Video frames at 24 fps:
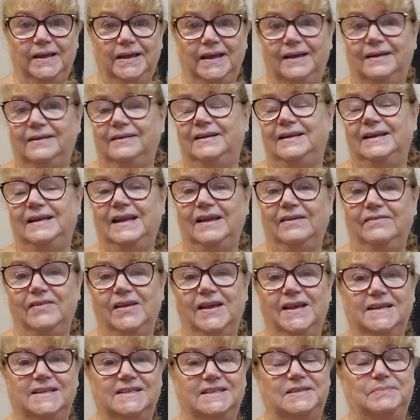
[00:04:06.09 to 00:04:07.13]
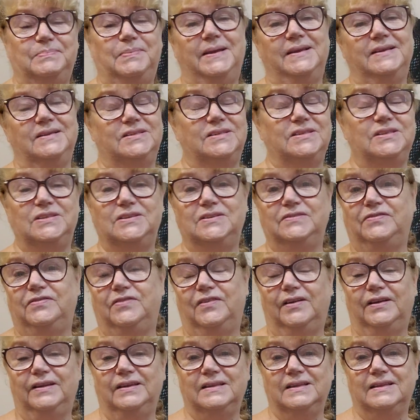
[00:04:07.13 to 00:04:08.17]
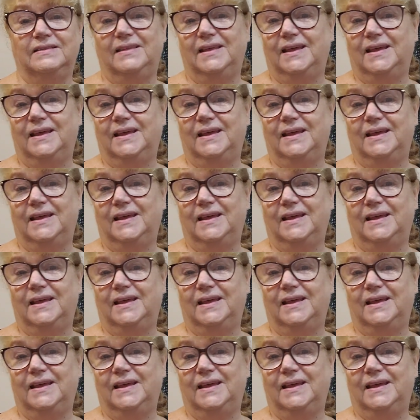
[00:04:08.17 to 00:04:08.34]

and I never expected to find it